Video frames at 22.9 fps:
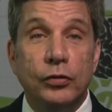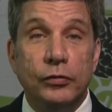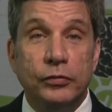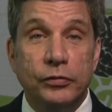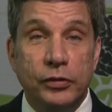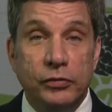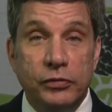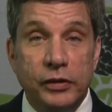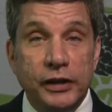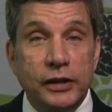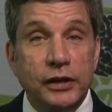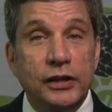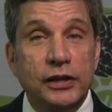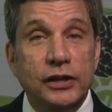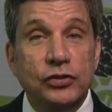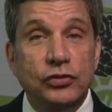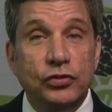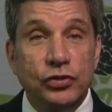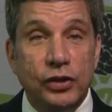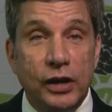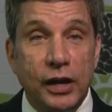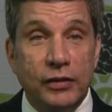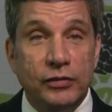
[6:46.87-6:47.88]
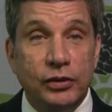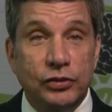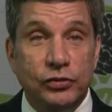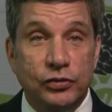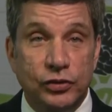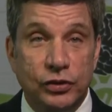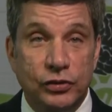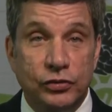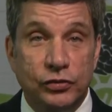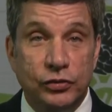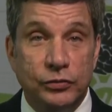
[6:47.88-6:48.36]
validity
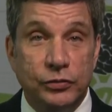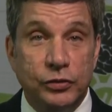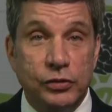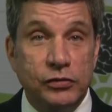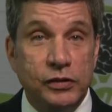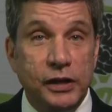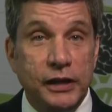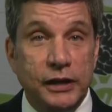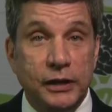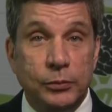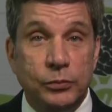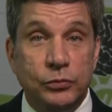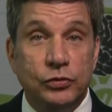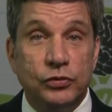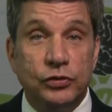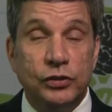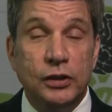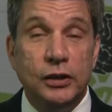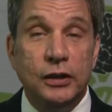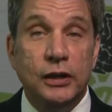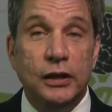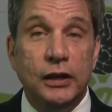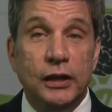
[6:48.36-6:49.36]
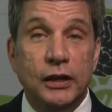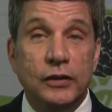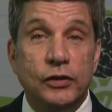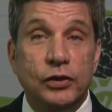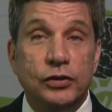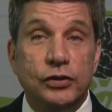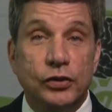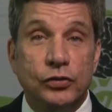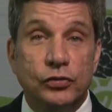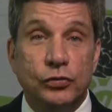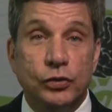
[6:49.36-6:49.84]
challenges of claims in
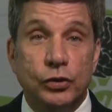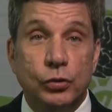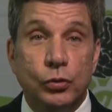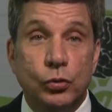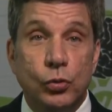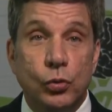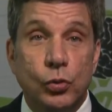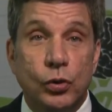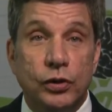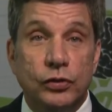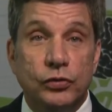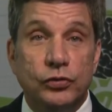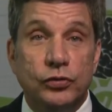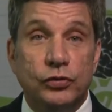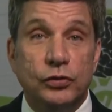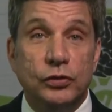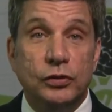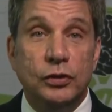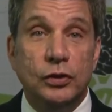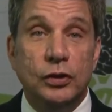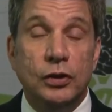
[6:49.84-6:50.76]
the district courts.